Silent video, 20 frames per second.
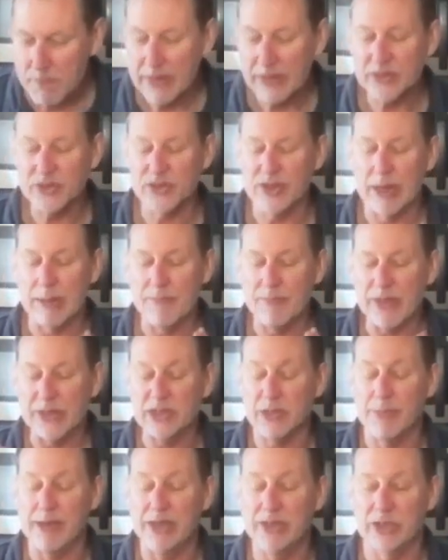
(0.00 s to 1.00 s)
It's um,
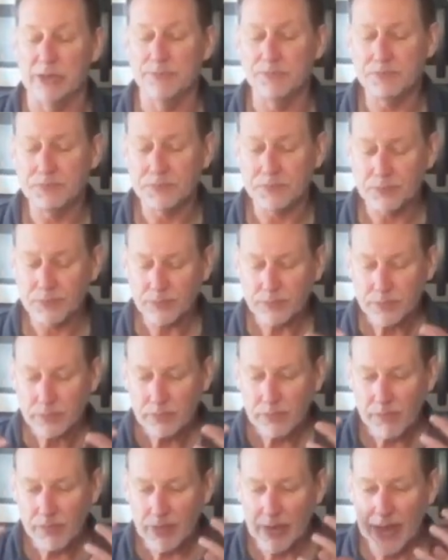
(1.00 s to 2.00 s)
it's amazing
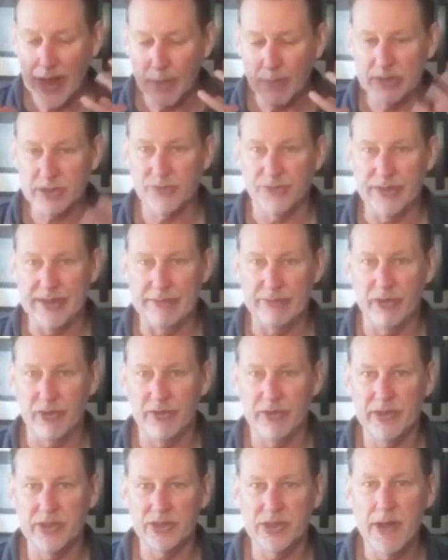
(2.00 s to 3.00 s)
how much flavor
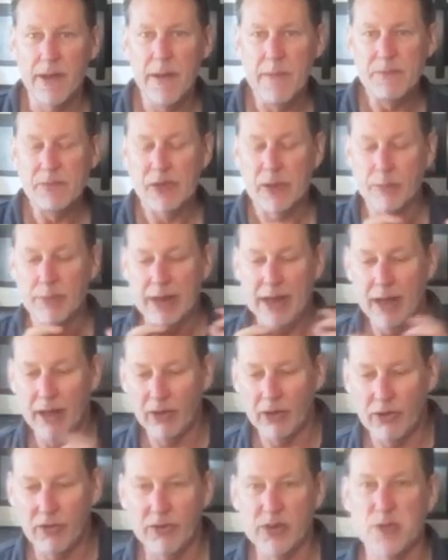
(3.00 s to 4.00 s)
there is, but
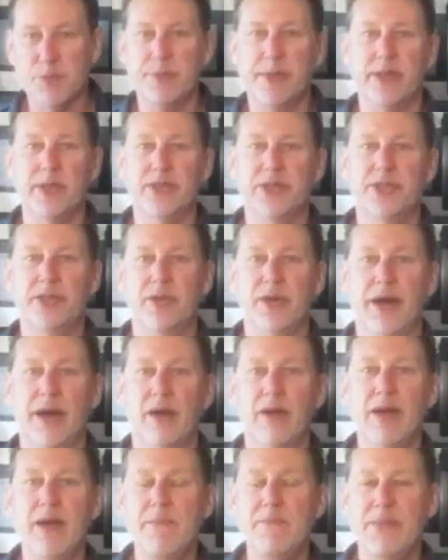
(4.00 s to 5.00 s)
how crisp it is too.
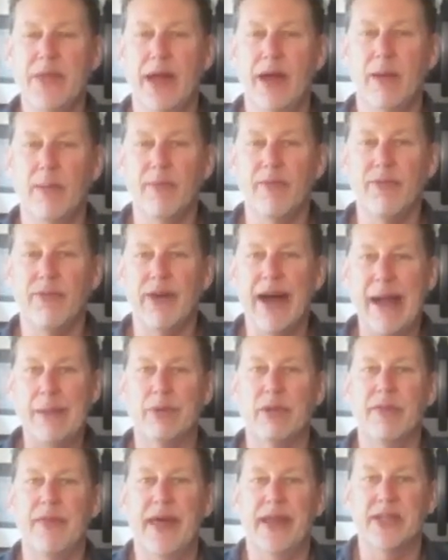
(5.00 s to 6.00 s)
How how
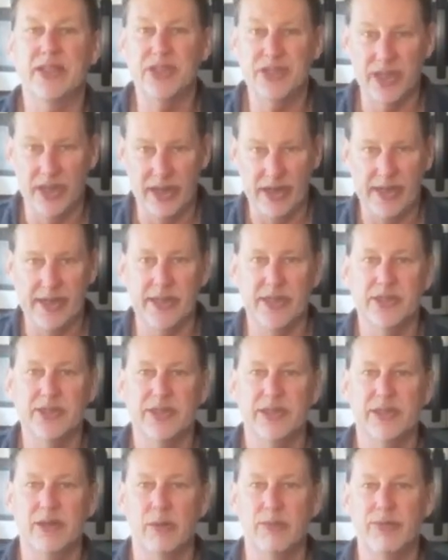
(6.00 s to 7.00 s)
vibrant that acidity
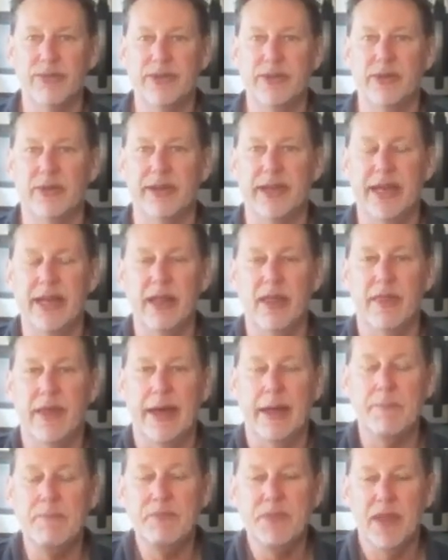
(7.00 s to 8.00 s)
is, and hopefully you're getting
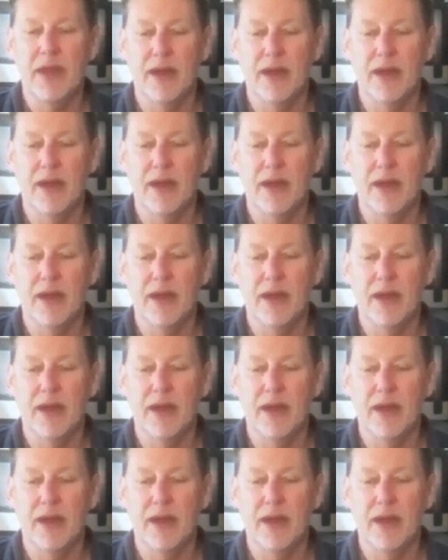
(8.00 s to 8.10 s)
that.